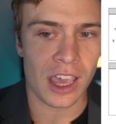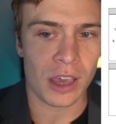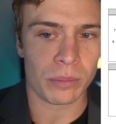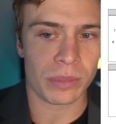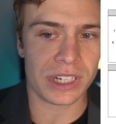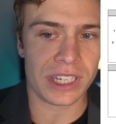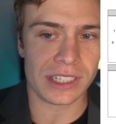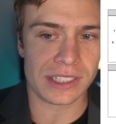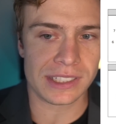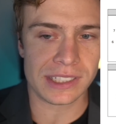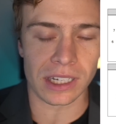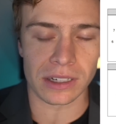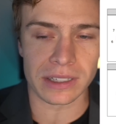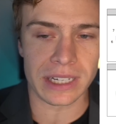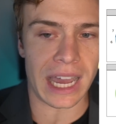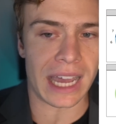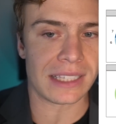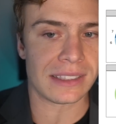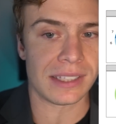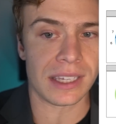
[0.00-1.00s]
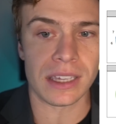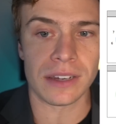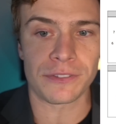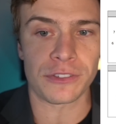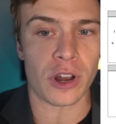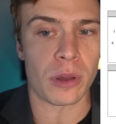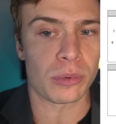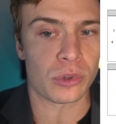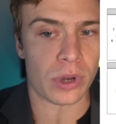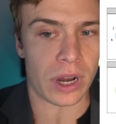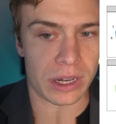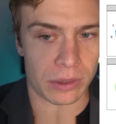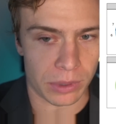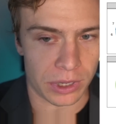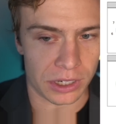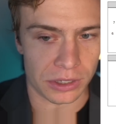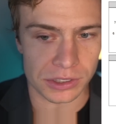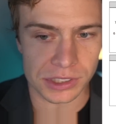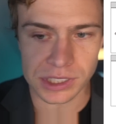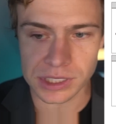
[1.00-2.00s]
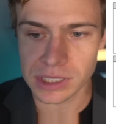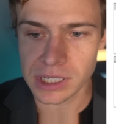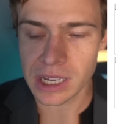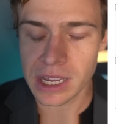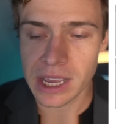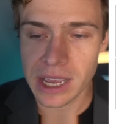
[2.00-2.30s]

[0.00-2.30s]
but he still got ten from Craig Reynolds.